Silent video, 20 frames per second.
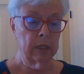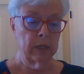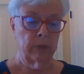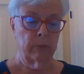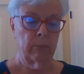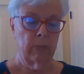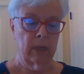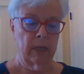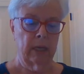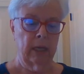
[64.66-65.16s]

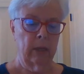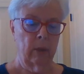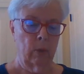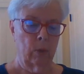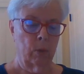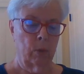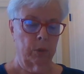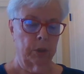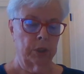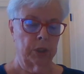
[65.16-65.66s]
into
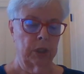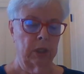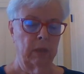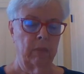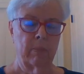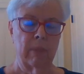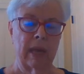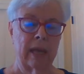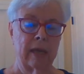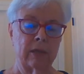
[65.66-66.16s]
money or she
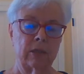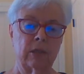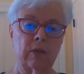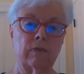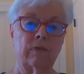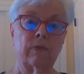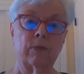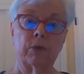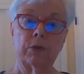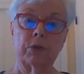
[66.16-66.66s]
amassed
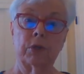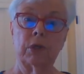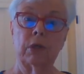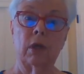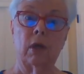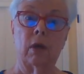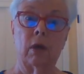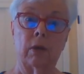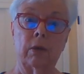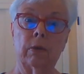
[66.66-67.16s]
a
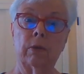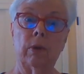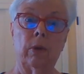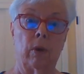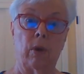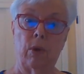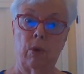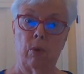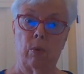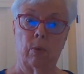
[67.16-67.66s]
fortune on
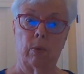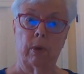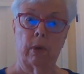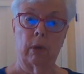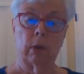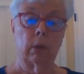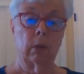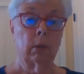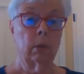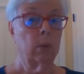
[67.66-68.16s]
her
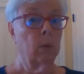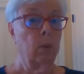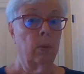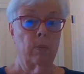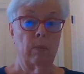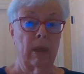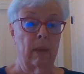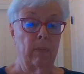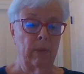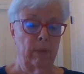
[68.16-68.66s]
own,
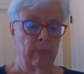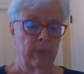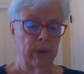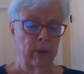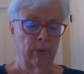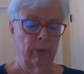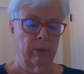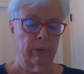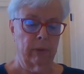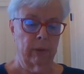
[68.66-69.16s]
or maybe
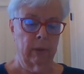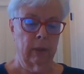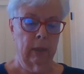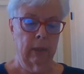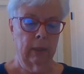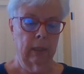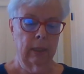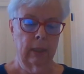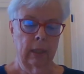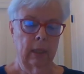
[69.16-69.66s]
both.
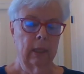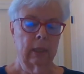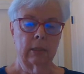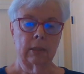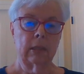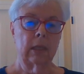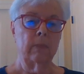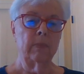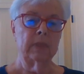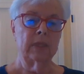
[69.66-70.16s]

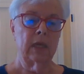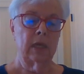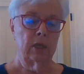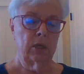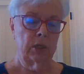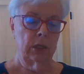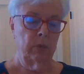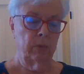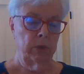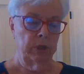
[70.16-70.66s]
Some
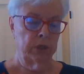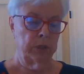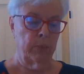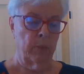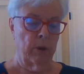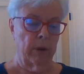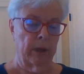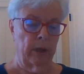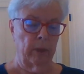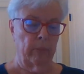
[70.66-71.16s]
say she was
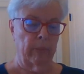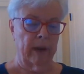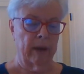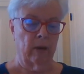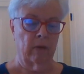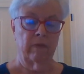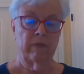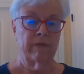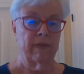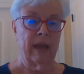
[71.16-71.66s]
spoiled by
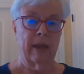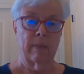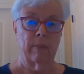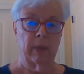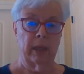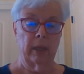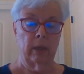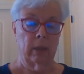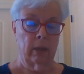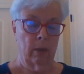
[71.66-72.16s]
her
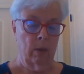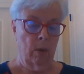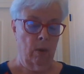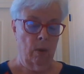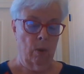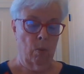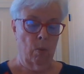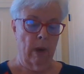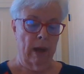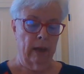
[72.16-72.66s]
family,
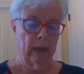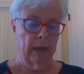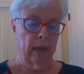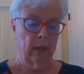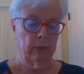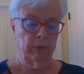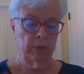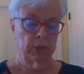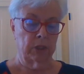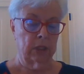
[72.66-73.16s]
while
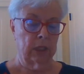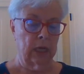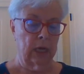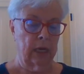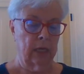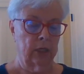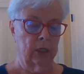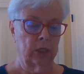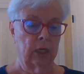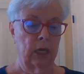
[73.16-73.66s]
others
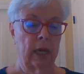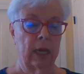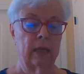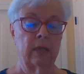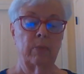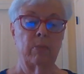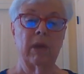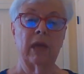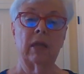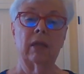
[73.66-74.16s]
say she
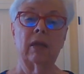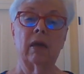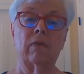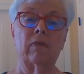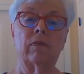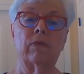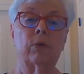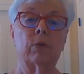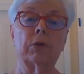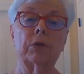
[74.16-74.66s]
had to make
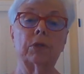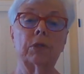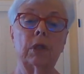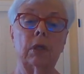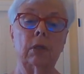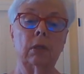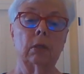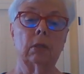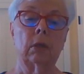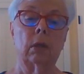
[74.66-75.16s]
that
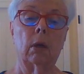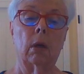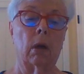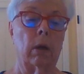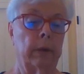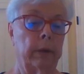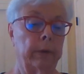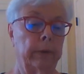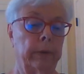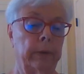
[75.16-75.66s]
fortune
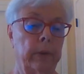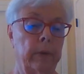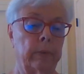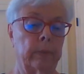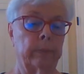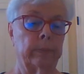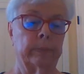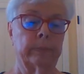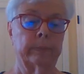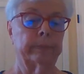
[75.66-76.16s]
on her
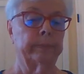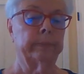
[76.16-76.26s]
own.